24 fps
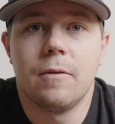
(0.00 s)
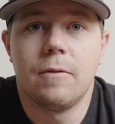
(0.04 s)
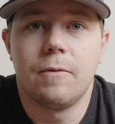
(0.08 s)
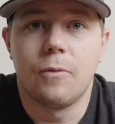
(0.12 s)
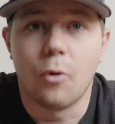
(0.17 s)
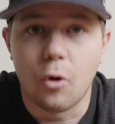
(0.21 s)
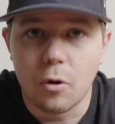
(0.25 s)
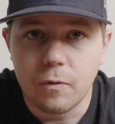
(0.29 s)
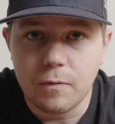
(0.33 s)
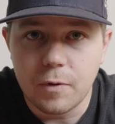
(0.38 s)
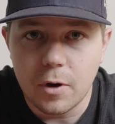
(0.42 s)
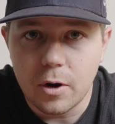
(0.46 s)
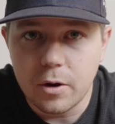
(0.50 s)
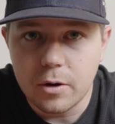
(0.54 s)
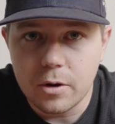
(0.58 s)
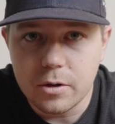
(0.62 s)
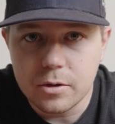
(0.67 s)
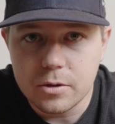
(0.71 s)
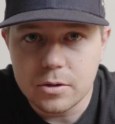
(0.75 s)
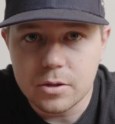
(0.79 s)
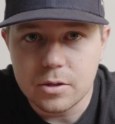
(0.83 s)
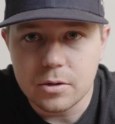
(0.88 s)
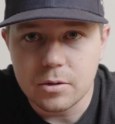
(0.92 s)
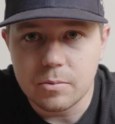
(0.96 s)
4
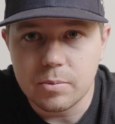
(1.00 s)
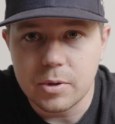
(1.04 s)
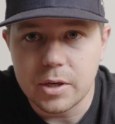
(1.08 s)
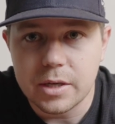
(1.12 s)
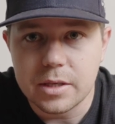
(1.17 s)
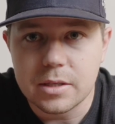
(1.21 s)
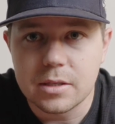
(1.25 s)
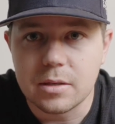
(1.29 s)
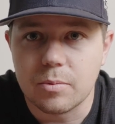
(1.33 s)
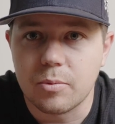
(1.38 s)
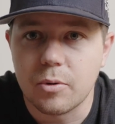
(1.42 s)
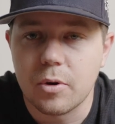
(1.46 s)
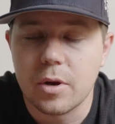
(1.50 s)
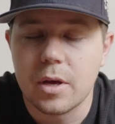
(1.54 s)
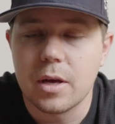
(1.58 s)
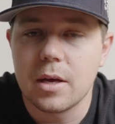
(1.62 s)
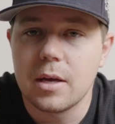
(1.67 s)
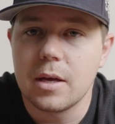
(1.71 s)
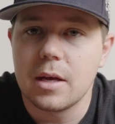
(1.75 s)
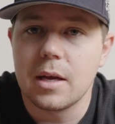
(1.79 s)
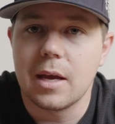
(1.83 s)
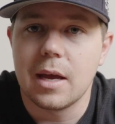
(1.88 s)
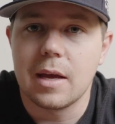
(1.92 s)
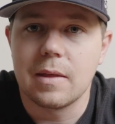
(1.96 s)
photos to a place to
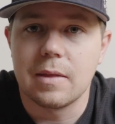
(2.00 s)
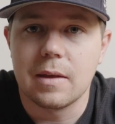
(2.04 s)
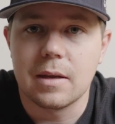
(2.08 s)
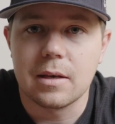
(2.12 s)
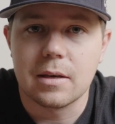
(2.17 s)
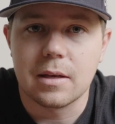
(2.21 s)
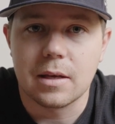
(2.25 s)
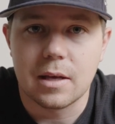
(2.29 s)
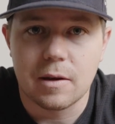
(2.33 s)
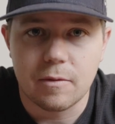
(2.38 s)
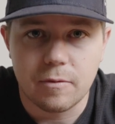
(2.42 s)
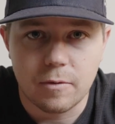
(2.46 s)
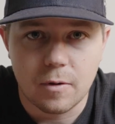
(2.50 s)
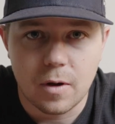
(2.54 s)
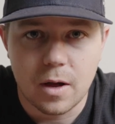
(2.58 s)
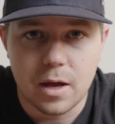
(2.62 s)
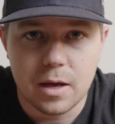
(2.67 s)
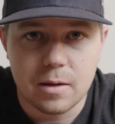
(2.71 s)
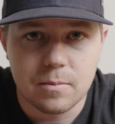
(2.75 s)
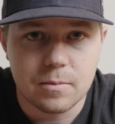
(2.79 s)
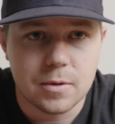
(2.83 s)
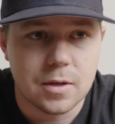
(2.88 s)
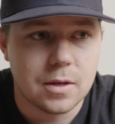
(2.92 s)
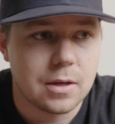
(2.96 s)
print and then to get
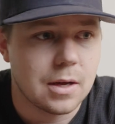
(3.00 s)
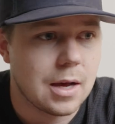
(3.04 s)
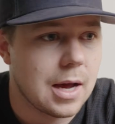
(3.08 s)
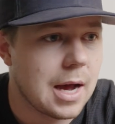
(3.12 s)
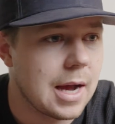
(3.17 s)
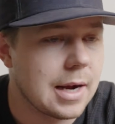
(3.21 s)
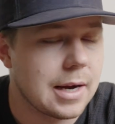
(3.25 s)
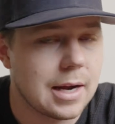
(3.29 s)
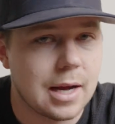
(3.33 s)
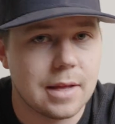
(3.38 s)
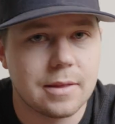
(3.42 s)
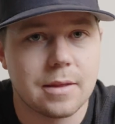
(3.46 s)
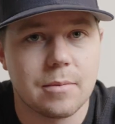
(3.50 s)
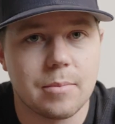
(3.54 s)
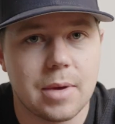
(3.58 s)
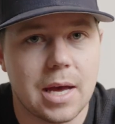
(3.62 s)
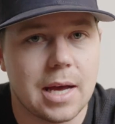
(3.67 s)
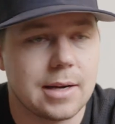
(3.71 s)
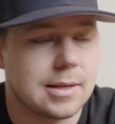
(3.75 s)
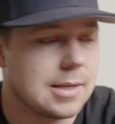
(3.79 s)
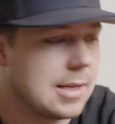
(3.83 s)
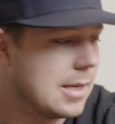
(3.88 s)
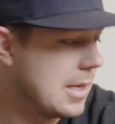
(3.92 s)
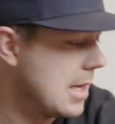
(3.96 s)
framed. I got them
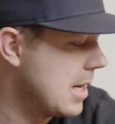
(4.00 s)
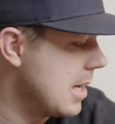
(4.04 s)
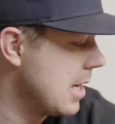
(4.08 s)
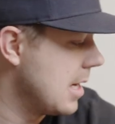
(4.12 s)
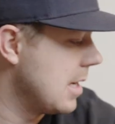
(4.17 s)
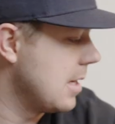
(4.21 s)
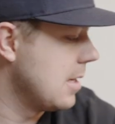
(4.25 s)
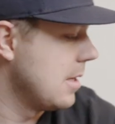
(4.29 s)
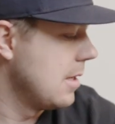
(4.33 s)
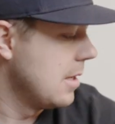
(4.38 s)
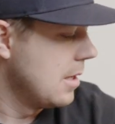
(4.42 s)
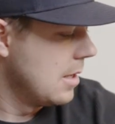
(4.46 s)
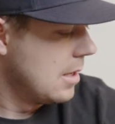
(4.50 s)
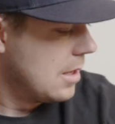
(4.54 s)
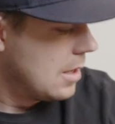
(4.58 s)
back today.